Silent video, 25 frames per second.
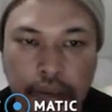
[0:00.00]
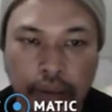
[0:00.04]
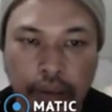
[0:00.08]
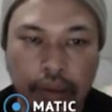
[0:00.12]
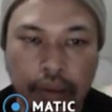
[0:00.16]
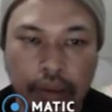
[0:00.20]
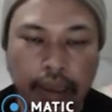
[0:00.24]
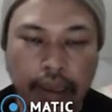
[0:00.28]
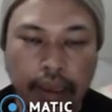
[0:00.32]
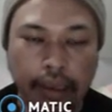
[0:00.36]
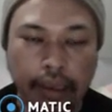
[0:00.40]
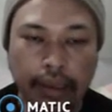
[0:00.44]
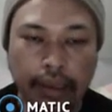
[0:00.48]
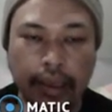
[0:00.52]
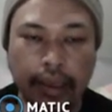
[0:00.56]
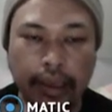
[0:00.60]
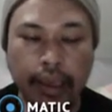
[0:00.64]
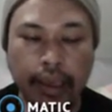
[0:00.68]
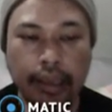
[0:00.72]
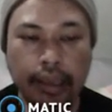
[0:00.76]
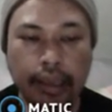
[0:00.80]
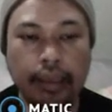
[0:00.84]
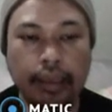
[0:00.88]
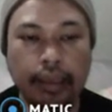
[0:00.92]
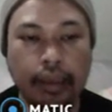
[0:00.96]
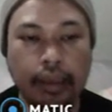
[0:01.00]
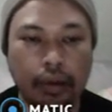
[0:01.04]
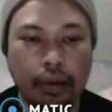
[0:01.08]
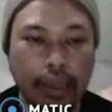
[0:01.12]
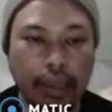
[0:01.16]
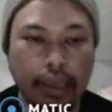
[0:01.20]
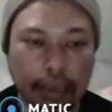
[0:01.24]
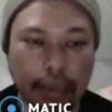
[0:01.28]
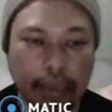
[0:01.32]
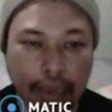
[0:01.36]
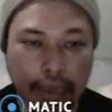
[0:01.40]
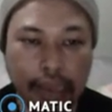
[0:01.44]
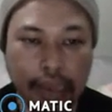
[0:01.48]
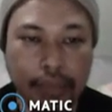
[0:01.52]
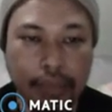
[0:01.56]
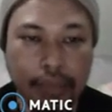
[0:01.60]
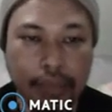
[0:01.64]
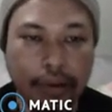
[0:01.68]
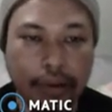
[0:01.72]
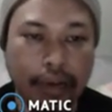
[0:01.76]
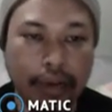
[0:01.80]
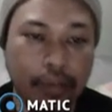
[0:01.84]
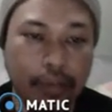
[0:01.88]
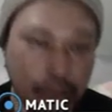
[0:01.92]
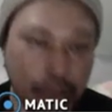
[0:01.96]
okay, again, okay, the last
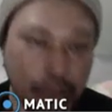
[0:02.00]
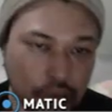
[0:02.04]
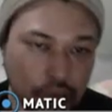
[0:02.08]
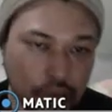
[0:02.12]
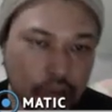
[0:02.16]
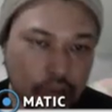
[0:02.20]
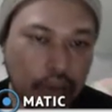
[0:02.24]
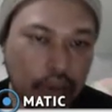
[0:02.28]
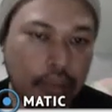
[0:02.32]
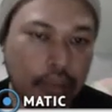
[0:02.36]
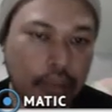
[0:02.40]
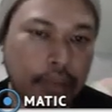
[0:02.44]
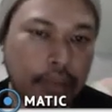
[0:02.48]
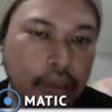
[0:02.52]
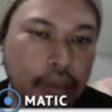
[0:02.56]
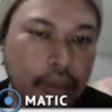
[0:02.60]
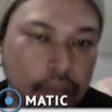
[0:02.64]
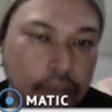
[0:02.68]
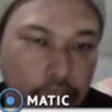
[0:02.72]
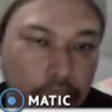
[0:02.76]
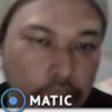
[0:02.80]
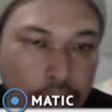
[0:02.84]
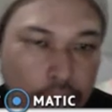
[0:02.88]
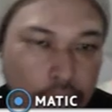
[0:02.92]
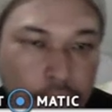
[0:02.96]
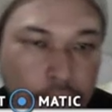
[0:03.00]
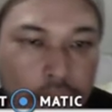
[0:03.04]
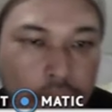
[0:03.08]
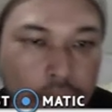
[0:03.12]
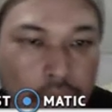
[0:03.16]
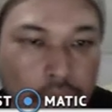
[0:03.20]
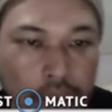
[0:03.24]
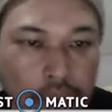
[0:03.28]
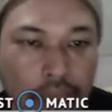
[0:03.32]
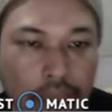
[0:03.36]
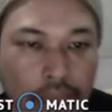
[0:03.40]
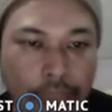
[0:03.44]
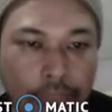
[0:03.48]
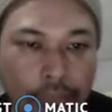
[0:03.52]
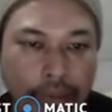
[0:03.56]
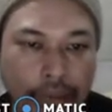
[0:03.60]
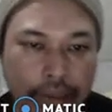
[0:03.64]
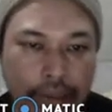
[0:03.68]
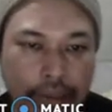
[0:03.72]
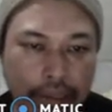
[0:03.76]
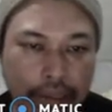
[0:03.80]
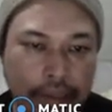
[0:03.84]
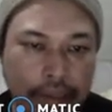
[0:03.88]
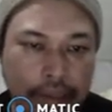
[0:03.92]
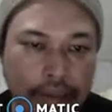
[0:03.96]
paragraph also talking about
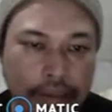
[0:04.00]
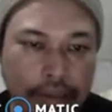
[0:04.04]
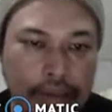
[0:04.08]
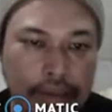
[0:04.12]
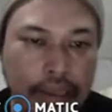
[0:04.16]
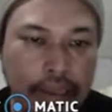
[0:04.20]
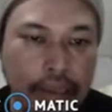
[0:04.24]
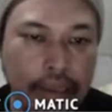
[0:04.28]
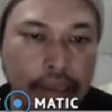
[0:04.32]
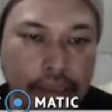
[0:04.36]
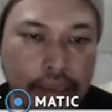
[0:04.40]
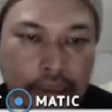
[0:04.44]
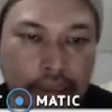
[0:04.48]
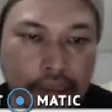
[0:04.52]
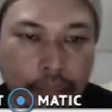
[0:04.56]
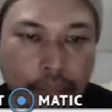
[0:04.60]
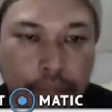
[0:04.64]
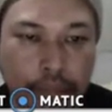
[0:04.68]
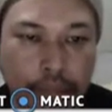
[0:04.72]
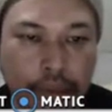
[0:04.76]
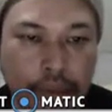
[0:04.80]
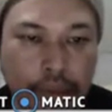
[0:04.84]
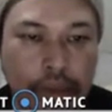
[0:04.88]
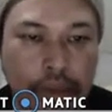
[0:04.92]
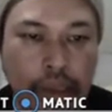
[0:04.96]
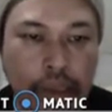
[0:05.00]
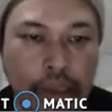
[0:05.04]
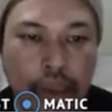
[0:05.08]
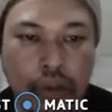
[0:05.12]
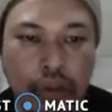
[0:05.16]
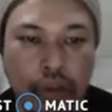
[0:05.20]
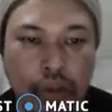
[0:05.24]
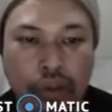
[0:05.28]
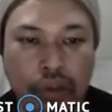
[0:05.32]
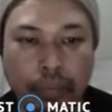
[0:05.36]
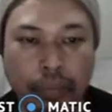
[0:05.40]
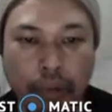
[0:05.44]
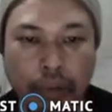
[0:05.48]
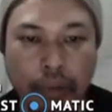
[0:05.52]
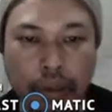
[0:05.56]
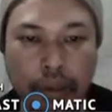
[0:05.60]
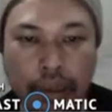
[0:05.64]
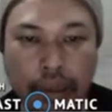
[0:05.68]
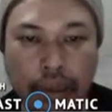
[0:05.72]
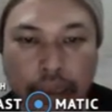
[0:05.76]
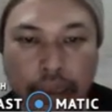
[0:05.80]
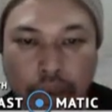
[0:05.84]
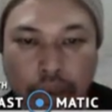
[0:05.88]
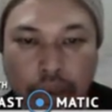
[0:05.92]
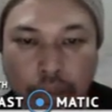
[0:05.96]
identify details and examples to support
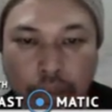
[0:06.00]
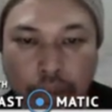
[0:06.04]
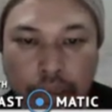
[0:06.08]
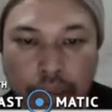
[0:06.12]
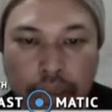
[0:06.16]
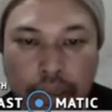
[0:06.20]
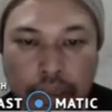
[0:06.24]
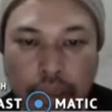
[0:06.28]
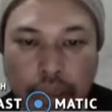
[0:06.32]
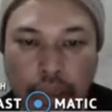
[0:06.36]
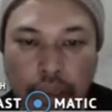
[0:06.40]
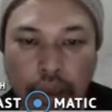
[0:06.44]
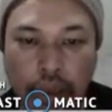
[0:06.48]
an argument.